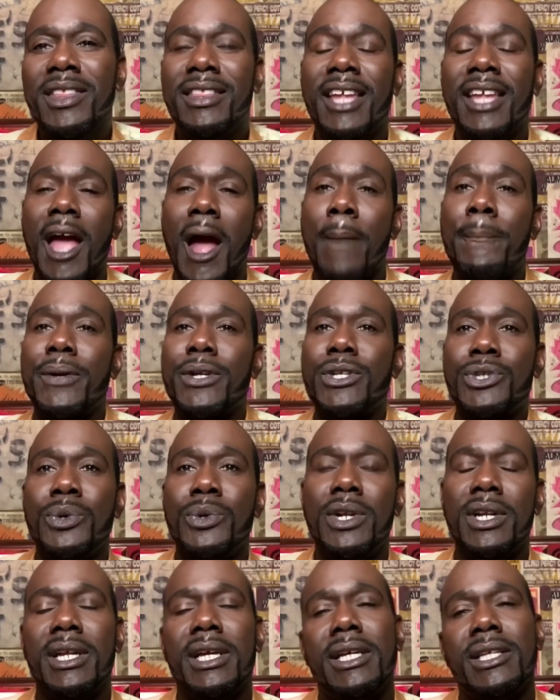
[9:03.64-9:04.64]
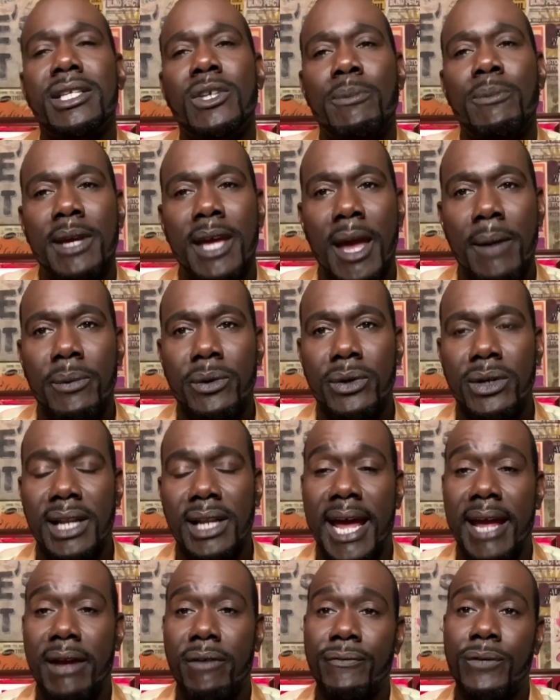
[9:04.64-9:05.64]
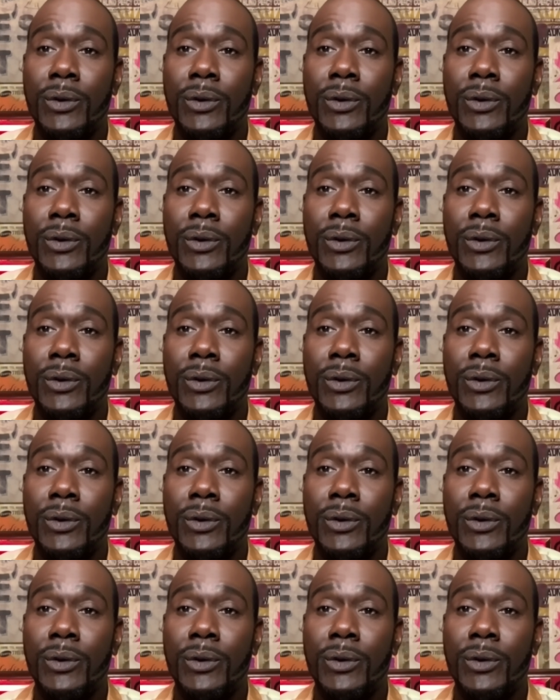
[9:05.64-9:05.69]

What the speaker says: the opportunity to be able to like